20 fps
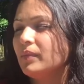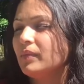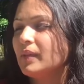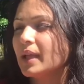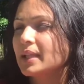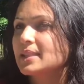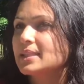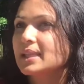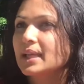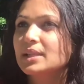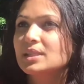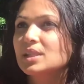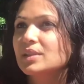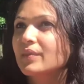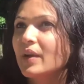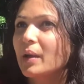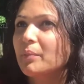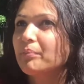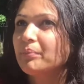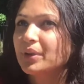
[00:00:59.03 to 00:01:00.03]
that sense
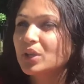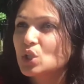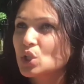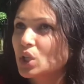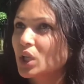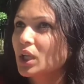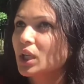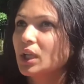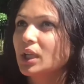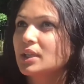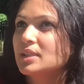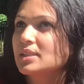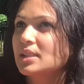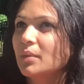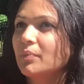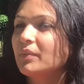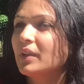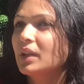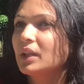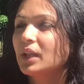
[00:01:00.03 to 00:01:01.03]
of ambition is
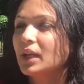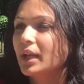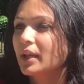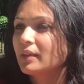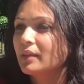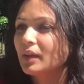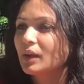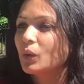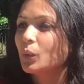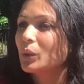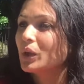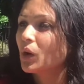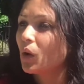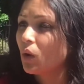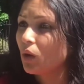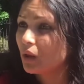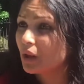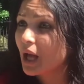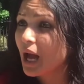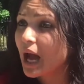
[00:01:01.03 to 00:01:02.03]
something that I think we
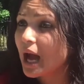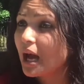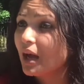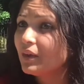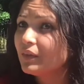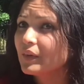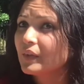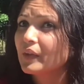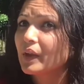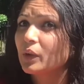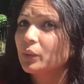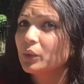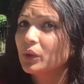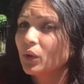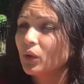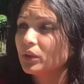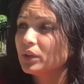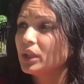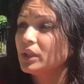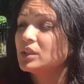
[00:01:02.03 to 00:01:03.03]
all have and that we
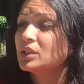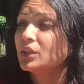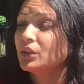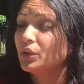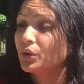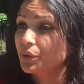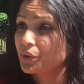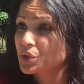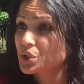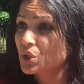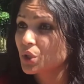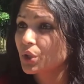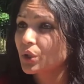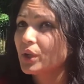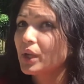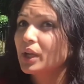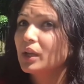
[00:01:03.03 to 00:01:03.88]
all need to nurture